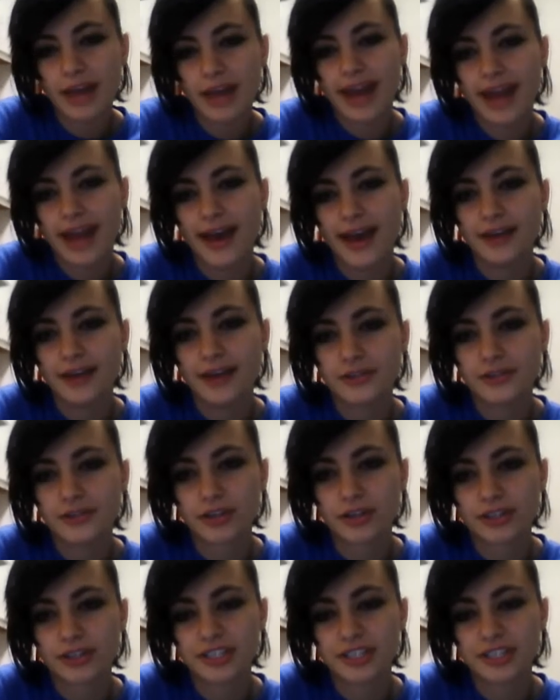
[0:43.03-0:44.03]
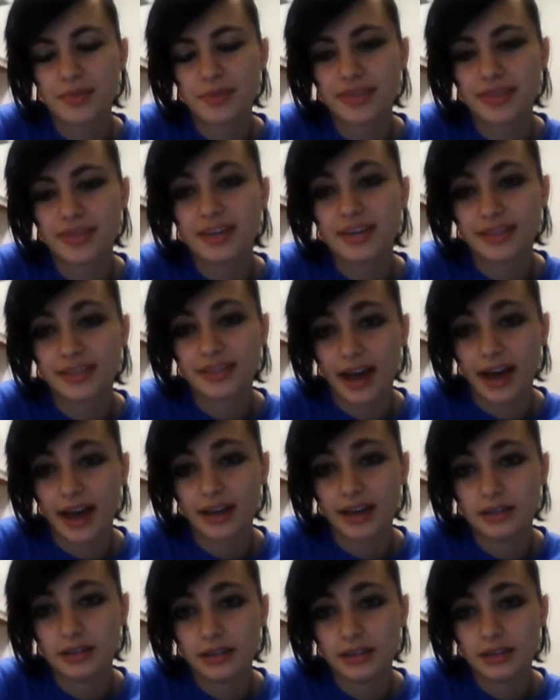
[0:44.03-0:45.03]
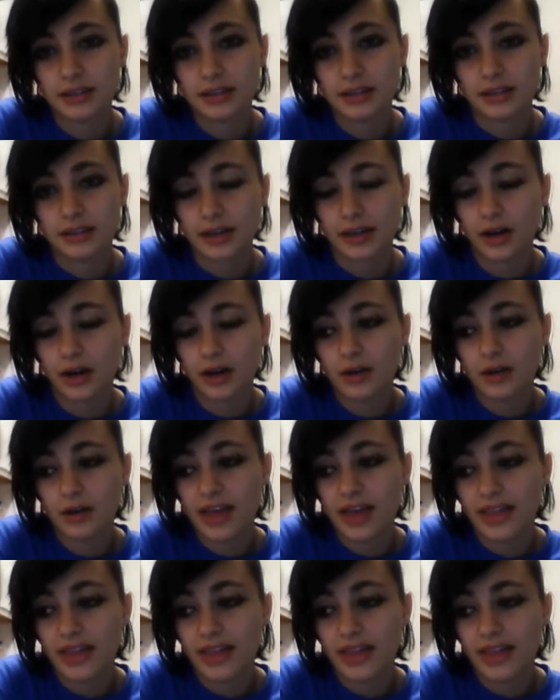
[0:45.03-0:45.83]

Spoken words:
And you start deep thinking that, you know?